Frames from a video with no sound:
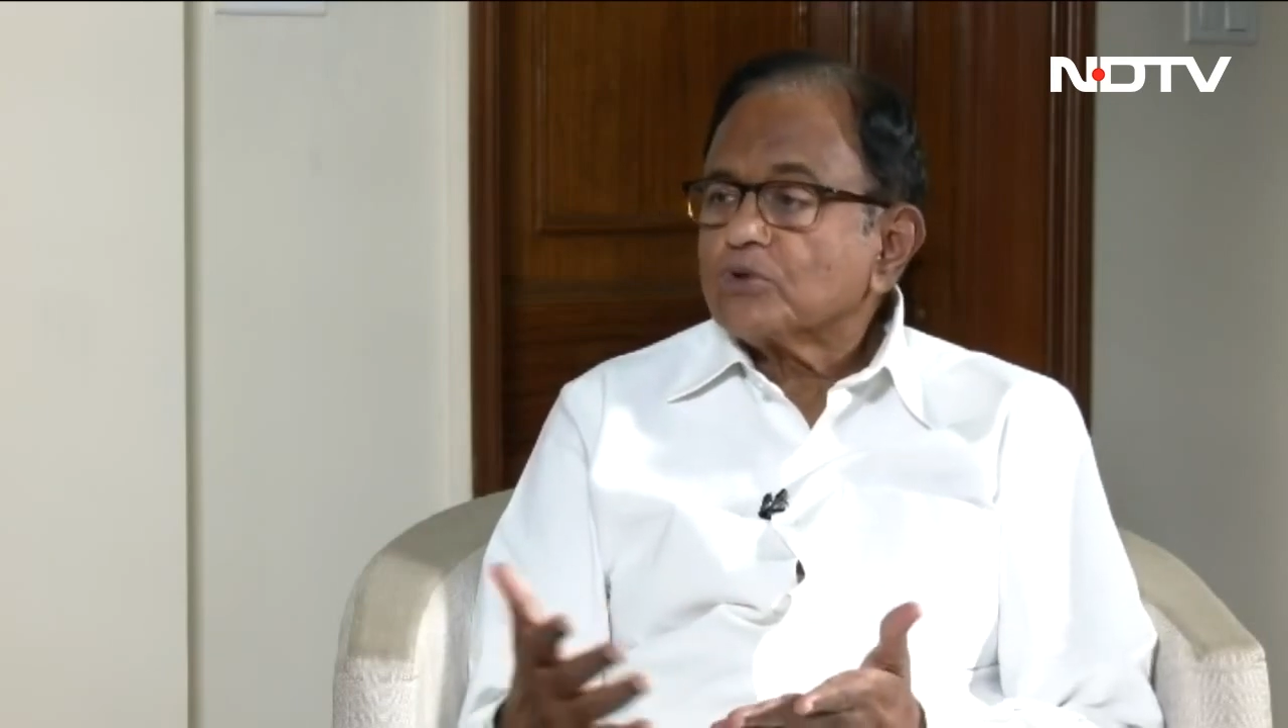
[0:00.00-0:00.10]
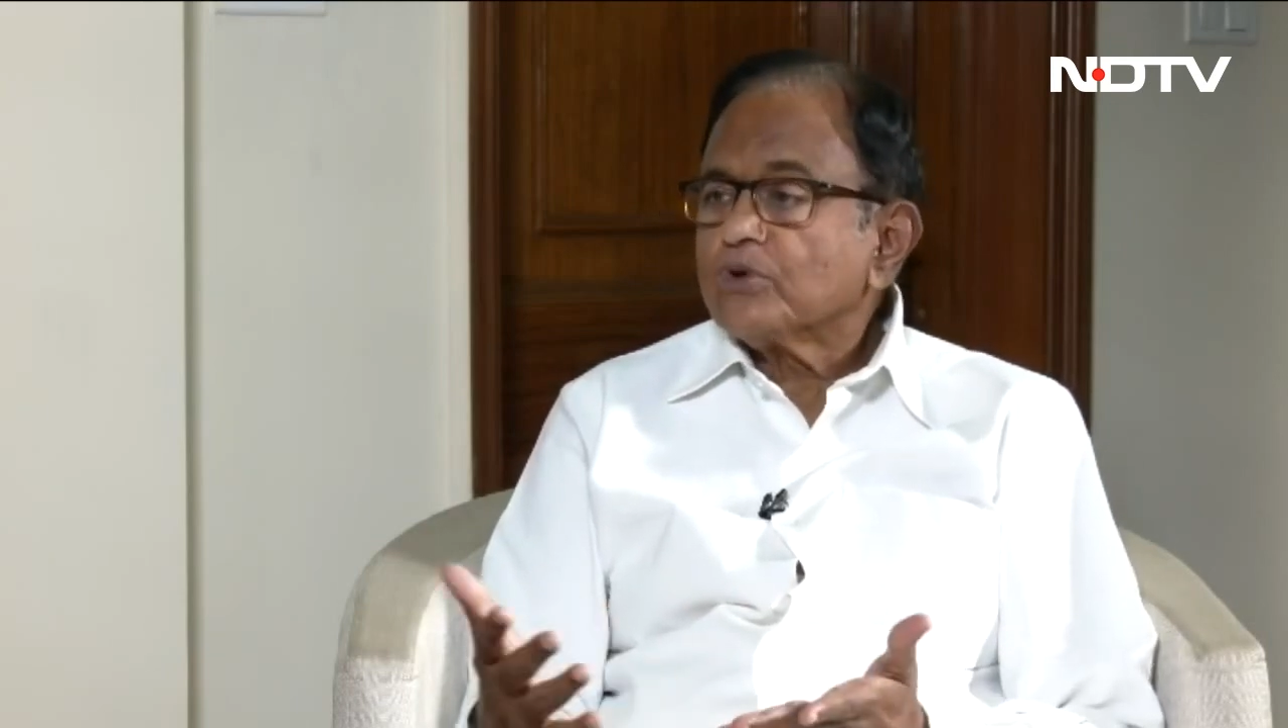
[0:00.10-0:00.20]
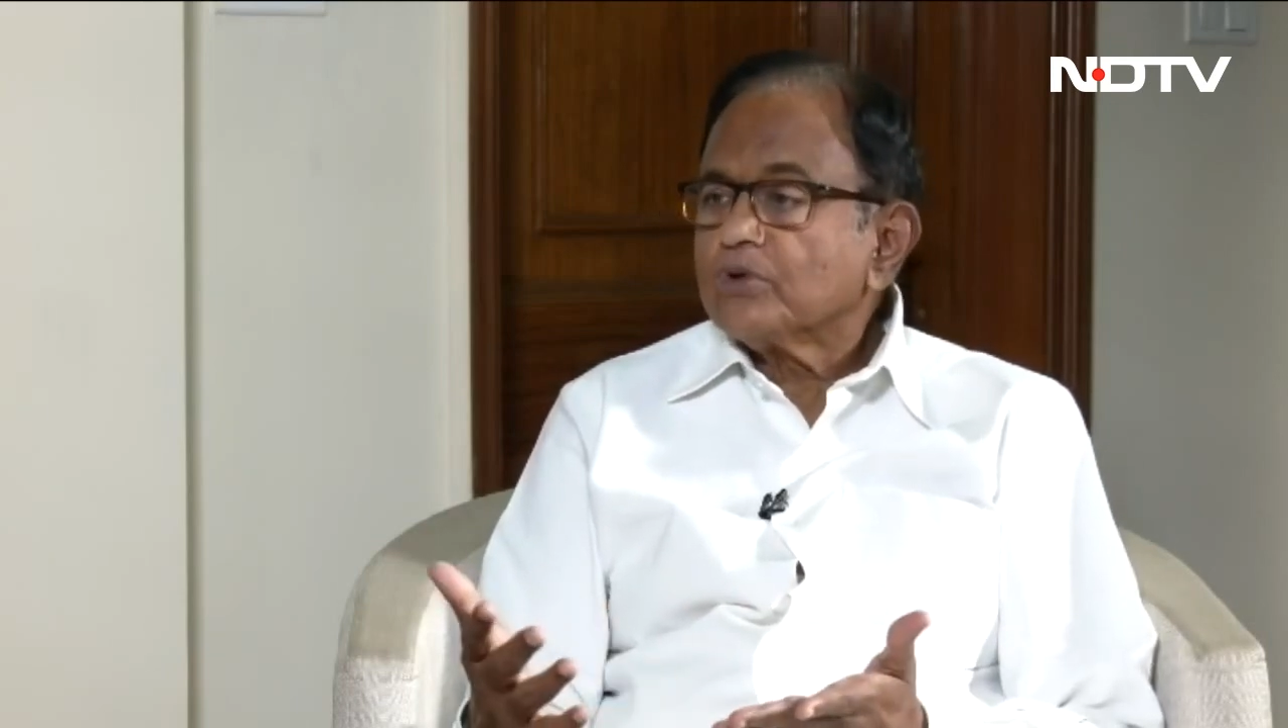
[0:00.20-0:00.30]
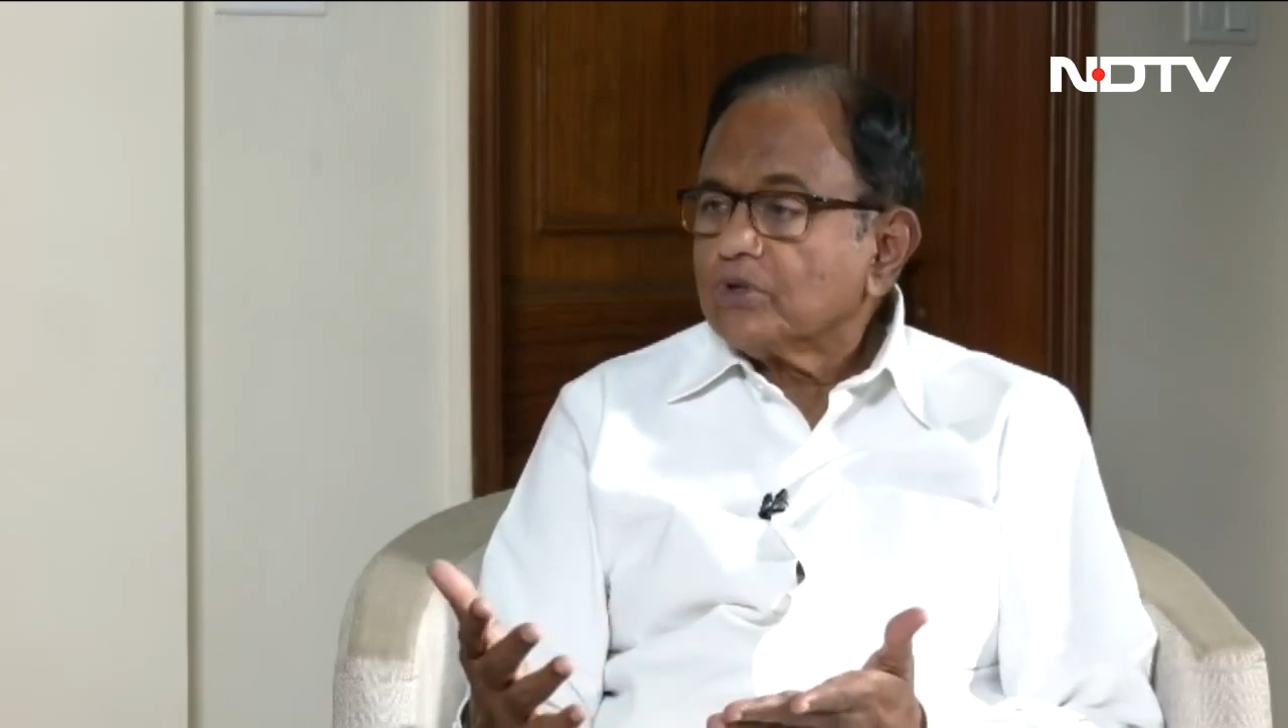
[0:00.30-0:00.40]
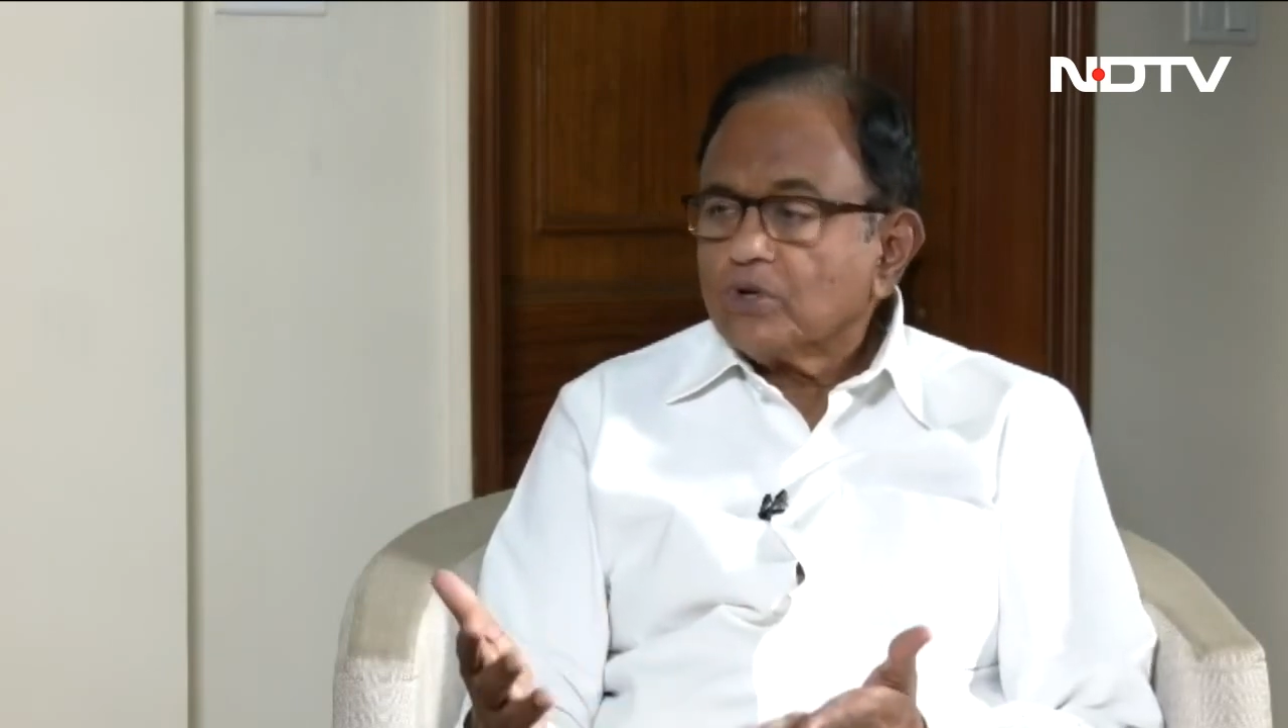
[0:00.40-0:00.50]
or
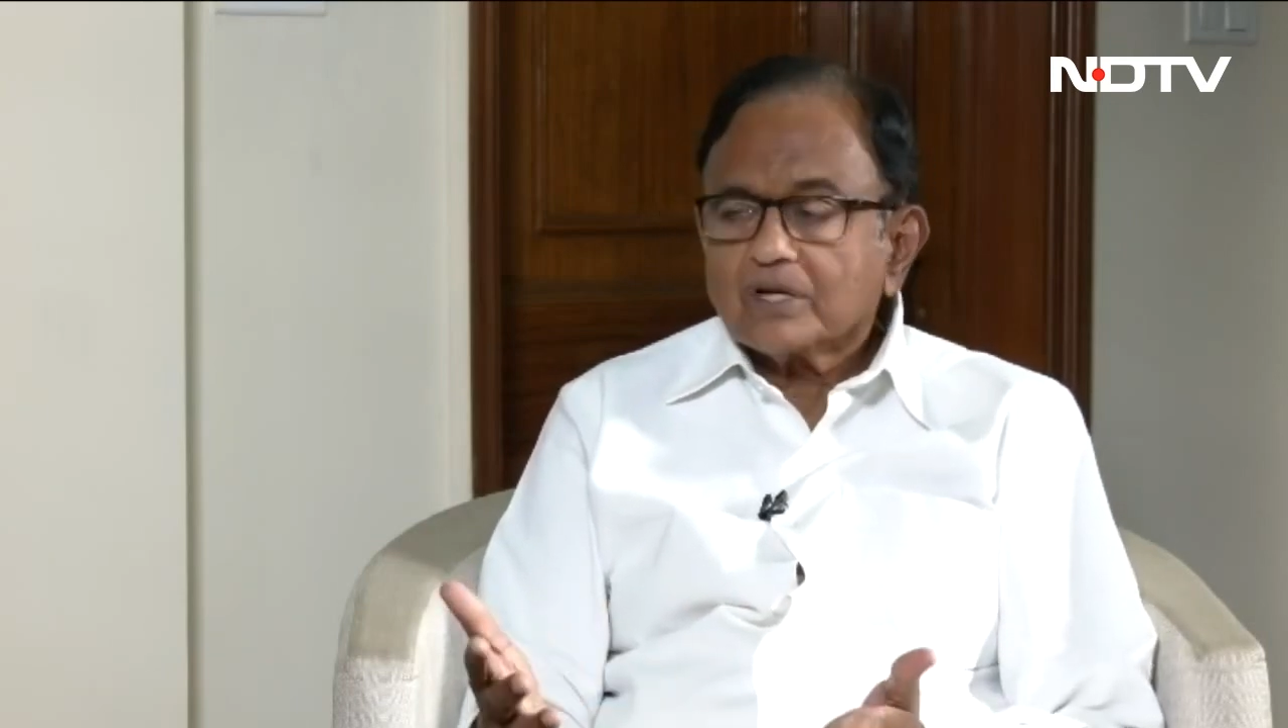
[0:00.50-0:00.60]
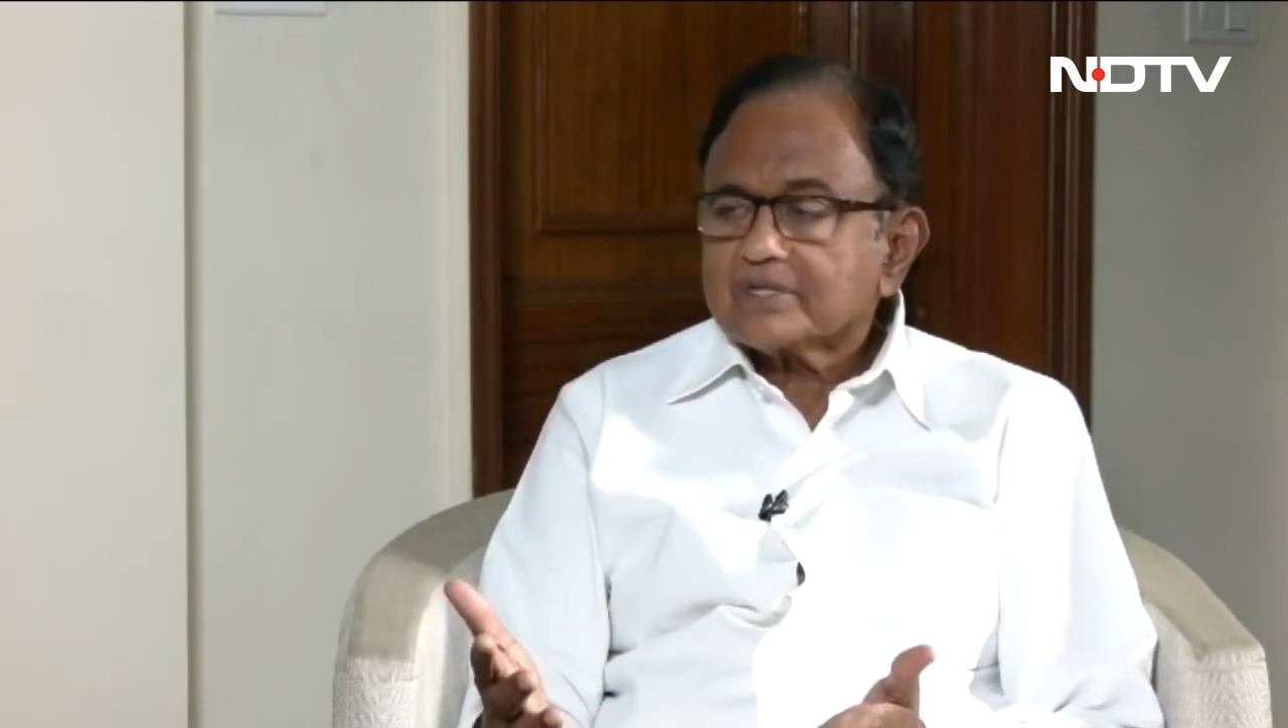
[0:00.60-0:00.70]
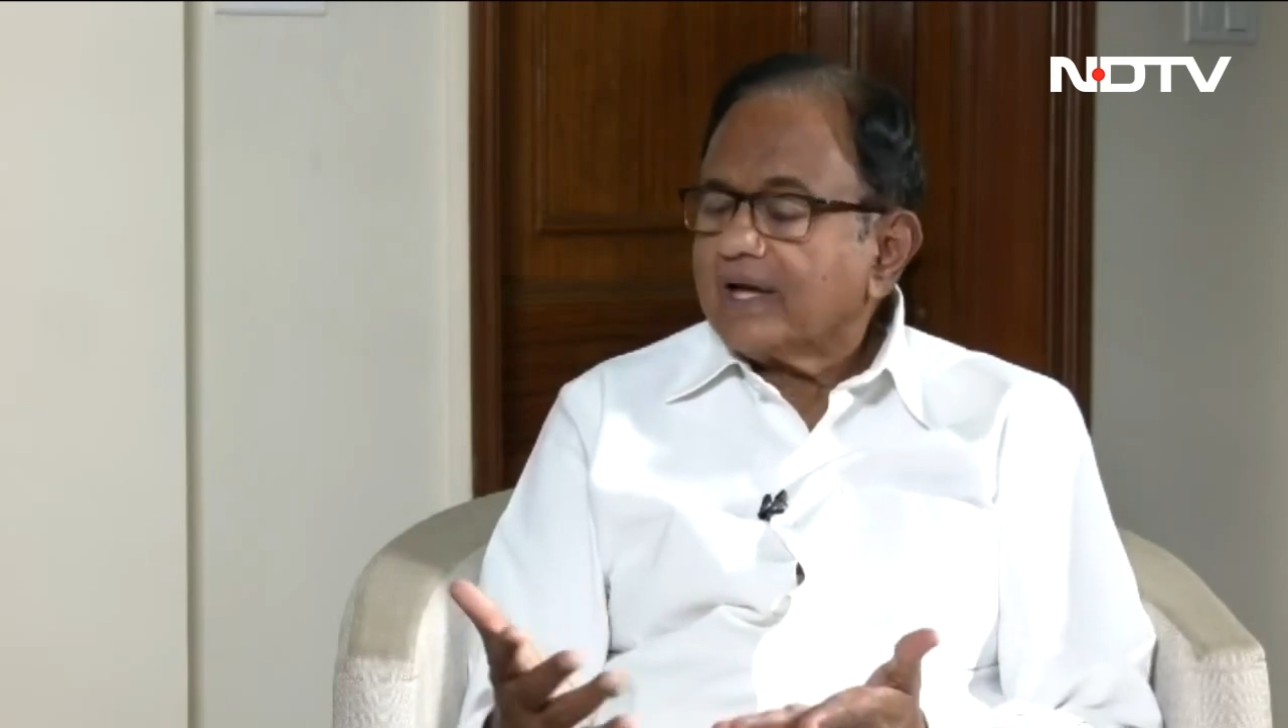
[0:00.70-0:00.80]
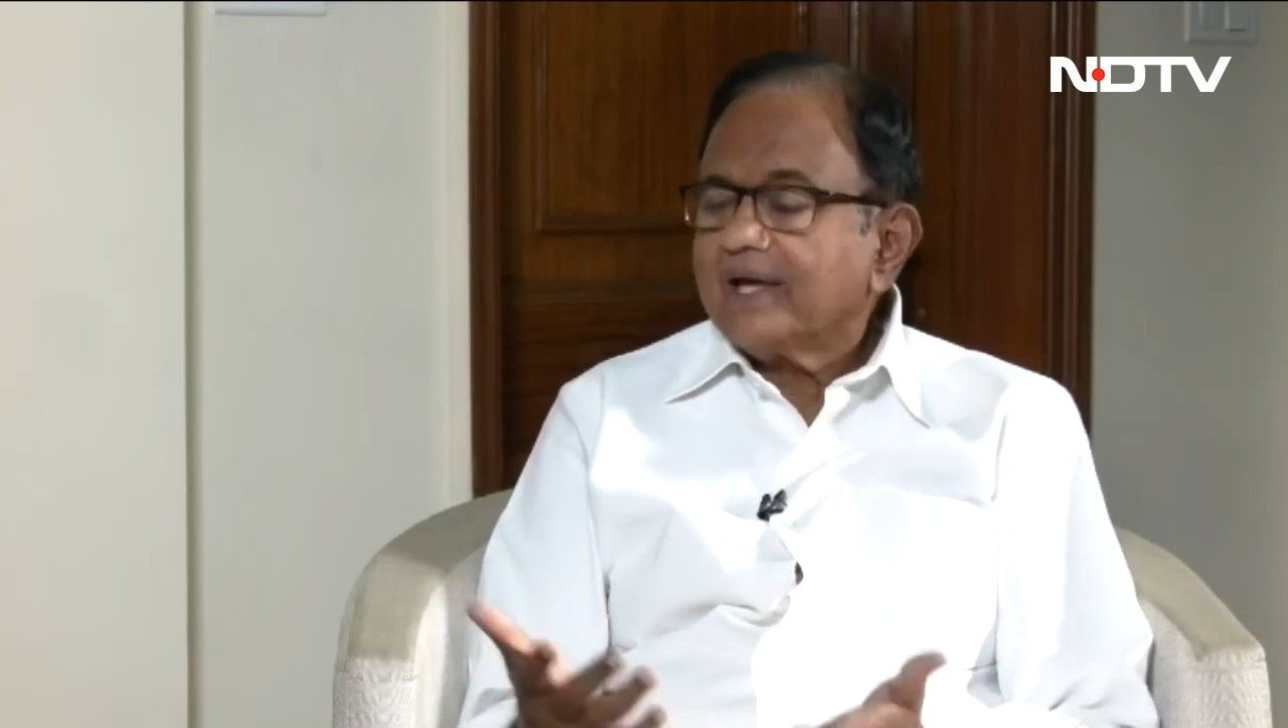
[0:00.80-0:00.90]
not,